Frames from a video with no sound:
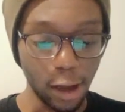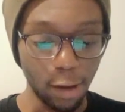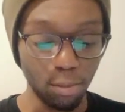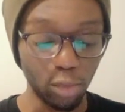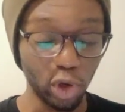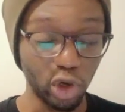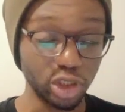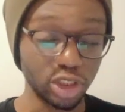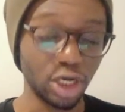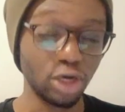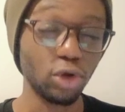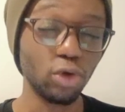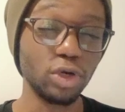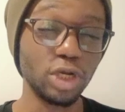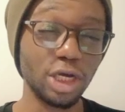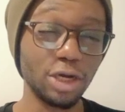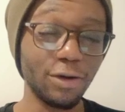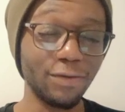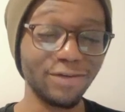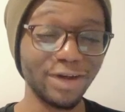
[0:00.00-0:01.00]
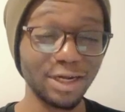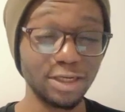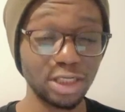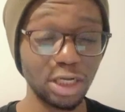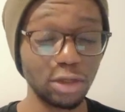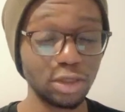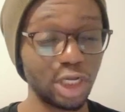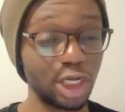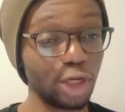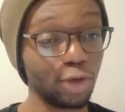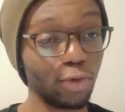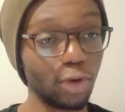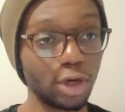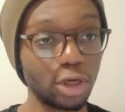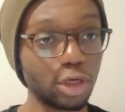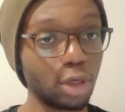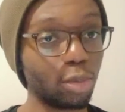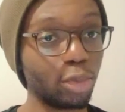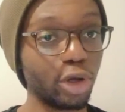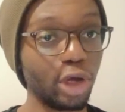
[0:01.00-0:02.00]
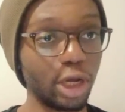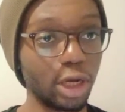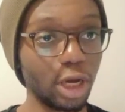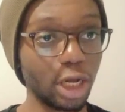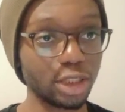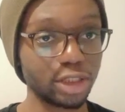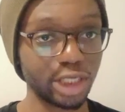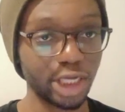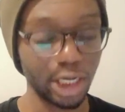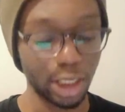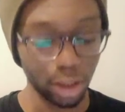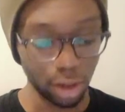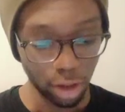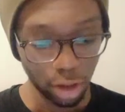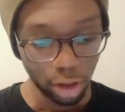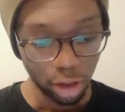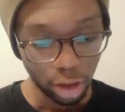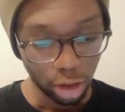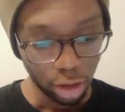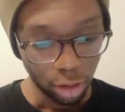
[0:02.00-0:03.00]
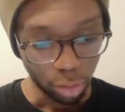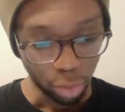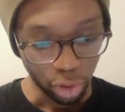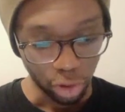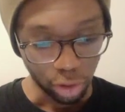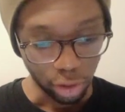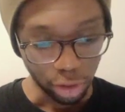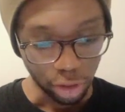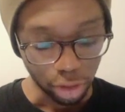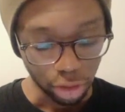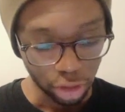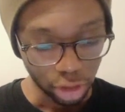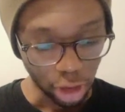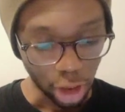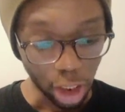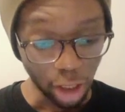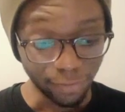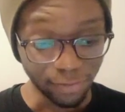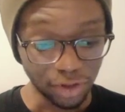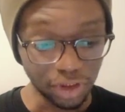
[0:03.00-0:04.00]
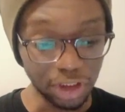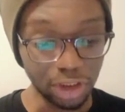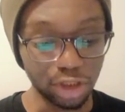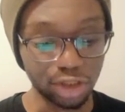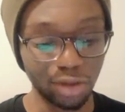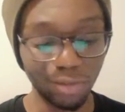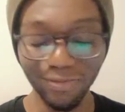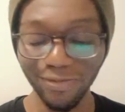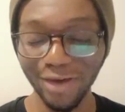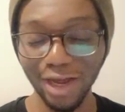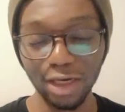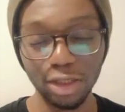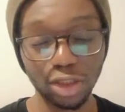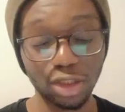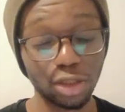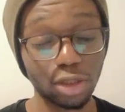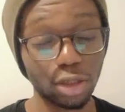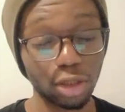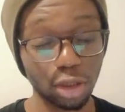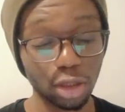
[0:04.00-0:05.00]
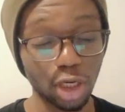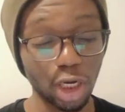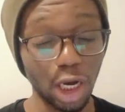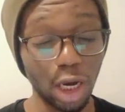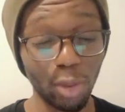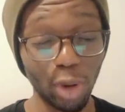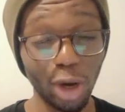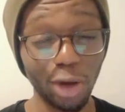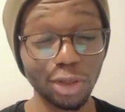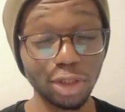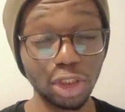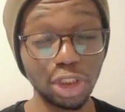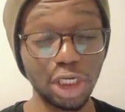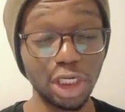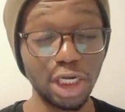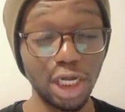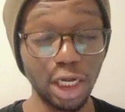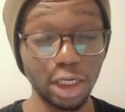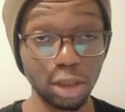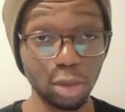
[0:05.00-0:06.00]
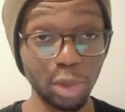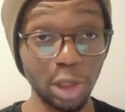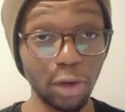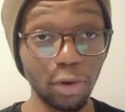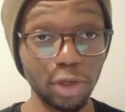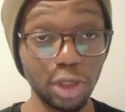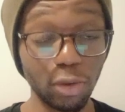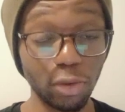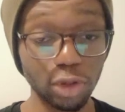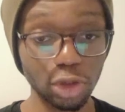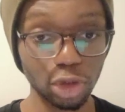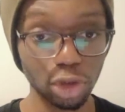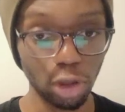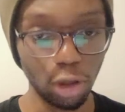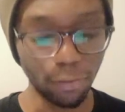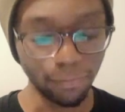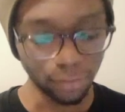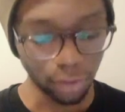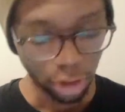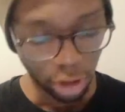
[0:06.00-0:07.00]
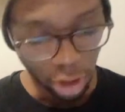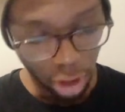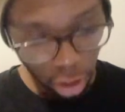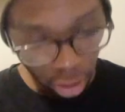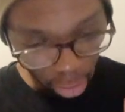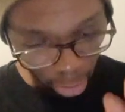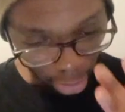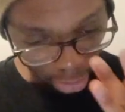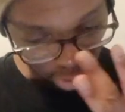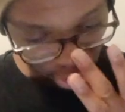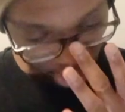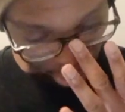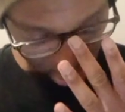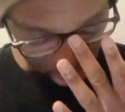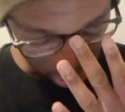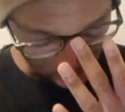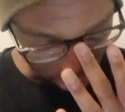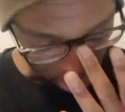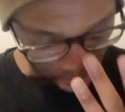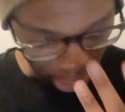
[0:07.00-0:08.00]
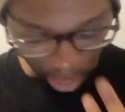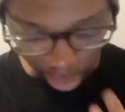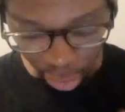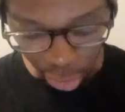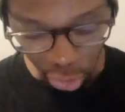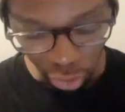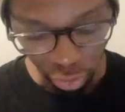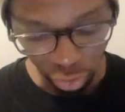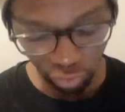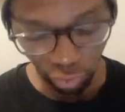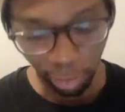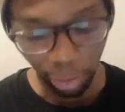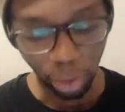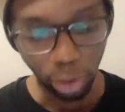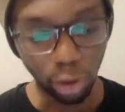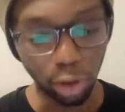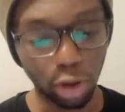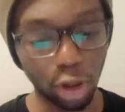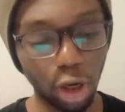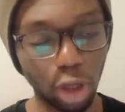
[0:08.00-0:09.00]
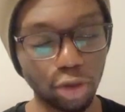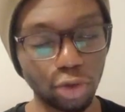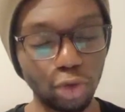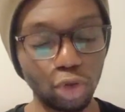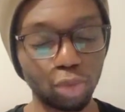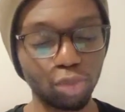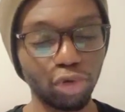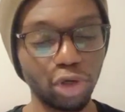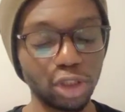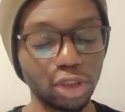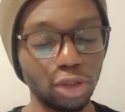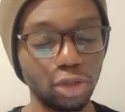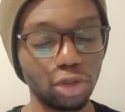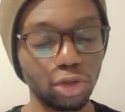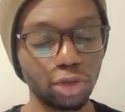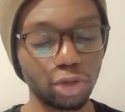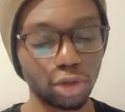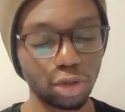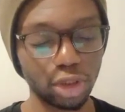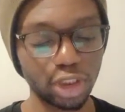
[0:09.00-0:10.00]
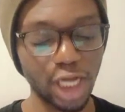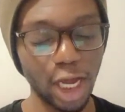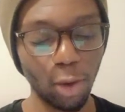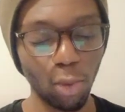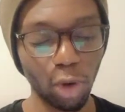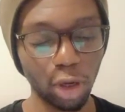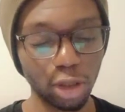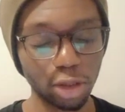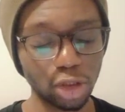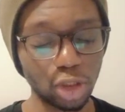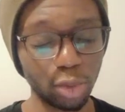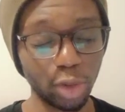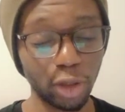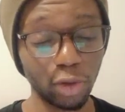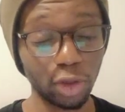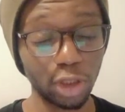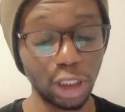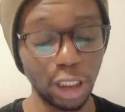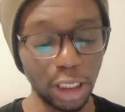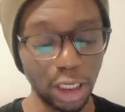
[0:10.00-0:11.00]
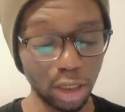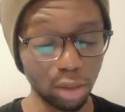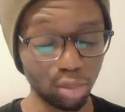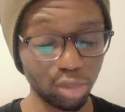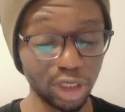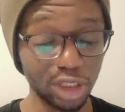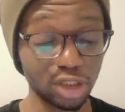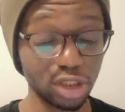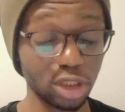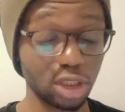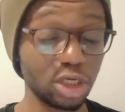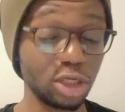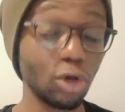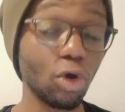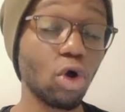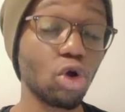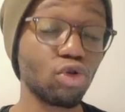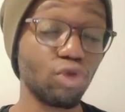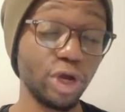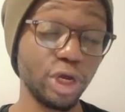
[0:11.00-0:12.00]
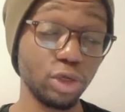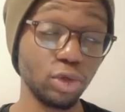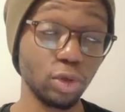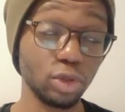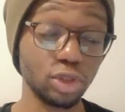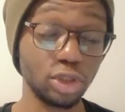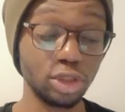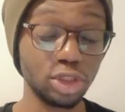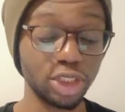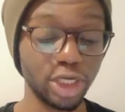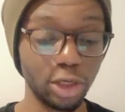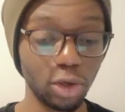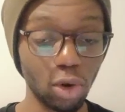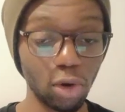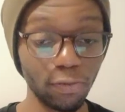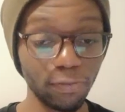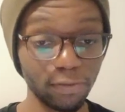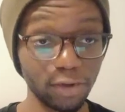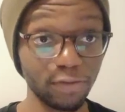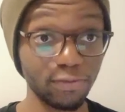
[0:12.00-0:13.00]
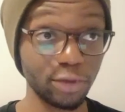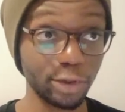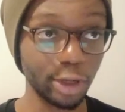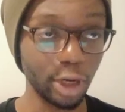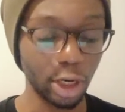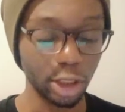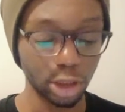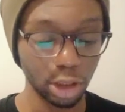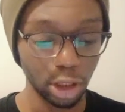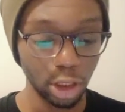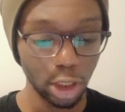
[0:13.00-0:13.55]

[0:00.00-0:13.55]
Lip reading: Because I know there are fans out there who are going to put it like that because I've seen some fans come out and say that the penalty was soft. But yes, it was Romelu Lukaku's presence that won us the penalty and basically got Craig Dawson sent off, if you like.